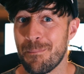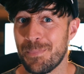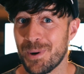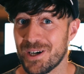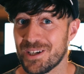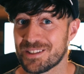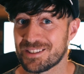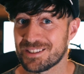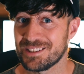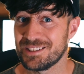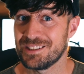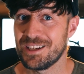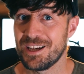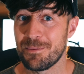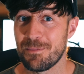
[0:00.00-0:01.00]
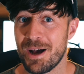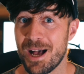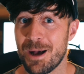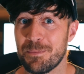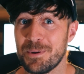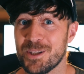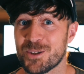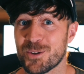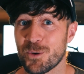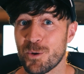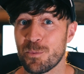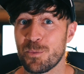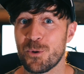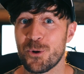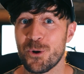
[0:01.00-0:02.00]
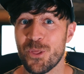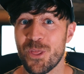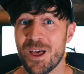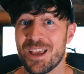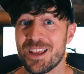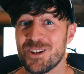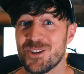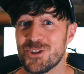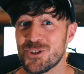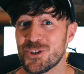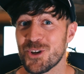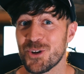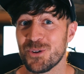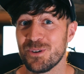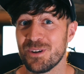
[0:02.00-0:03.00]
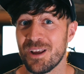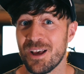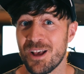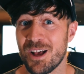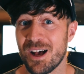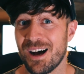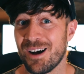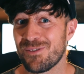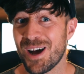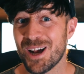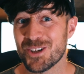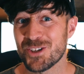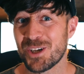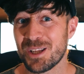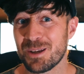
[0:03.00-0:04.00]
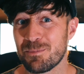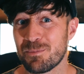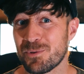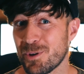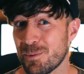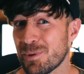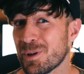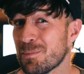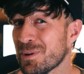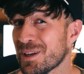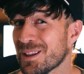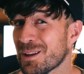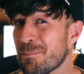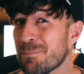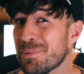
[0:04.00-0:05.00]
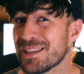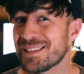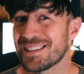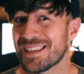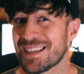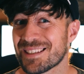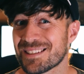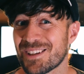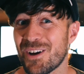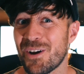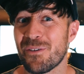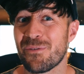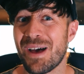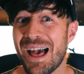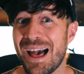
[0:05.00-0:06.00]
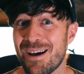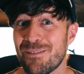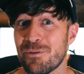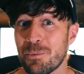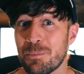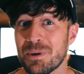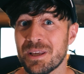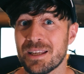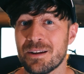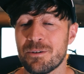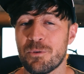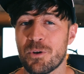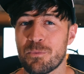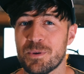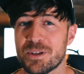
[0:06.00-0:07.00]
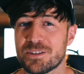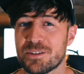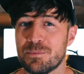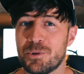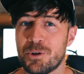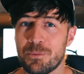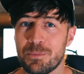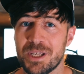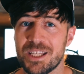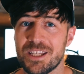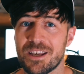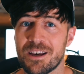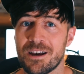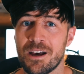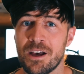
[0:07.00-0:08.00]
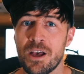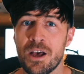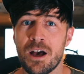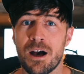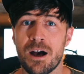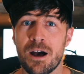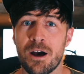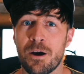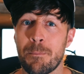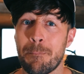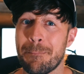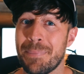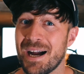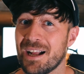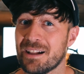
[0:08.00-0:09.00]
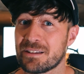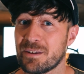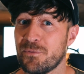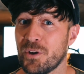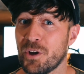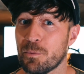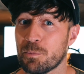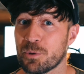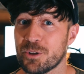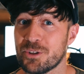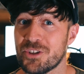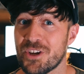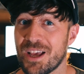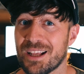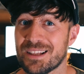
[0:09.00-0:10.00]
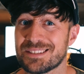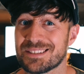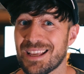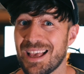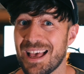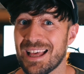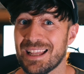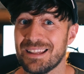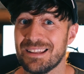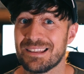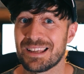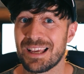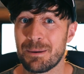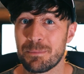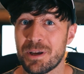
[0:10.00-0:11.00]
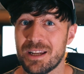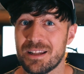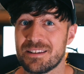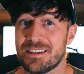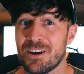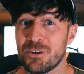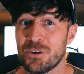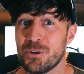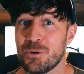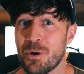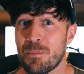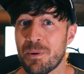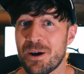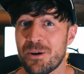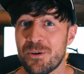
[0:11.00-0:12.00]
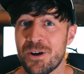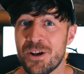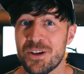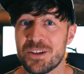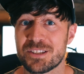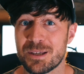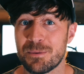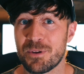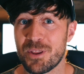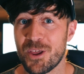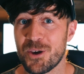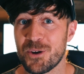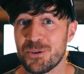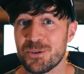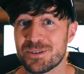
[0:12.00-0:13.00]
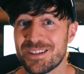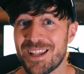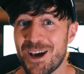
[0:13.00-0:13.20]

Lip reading: But I'm happy to report that in June, I've actually probably been the busiest I've ever been with Mr. More Media, packed full of projects, and I'm gonna tell you about some of those